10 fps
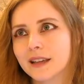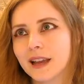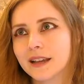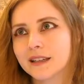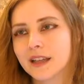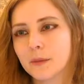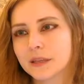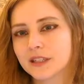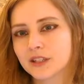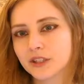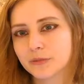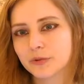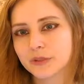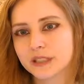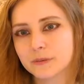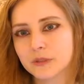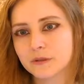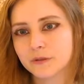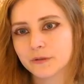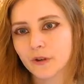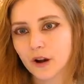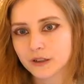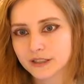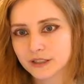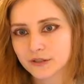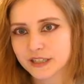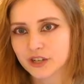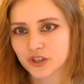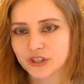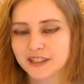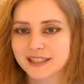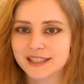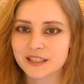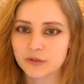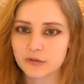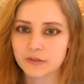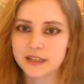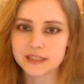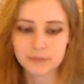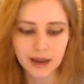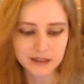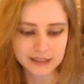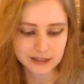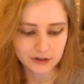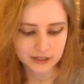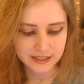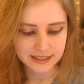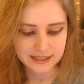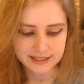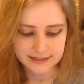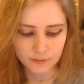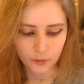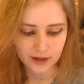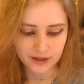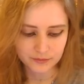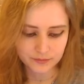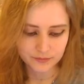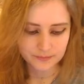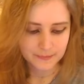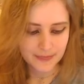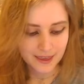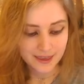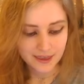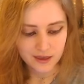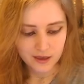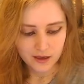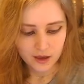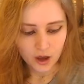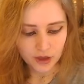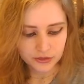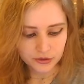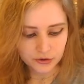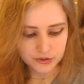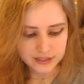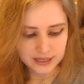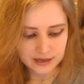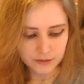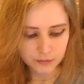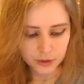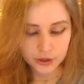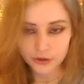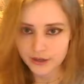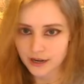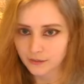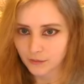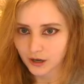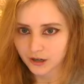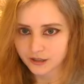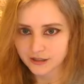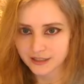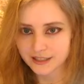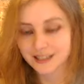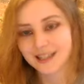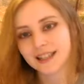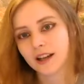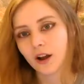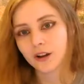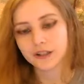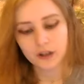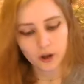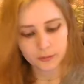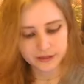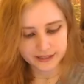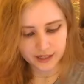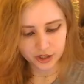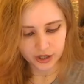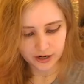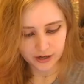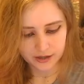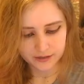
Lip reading: kind of coming to terms with some of our associations reflects badly on us in some way. On Thursday, Mercury and Mars are in opposition.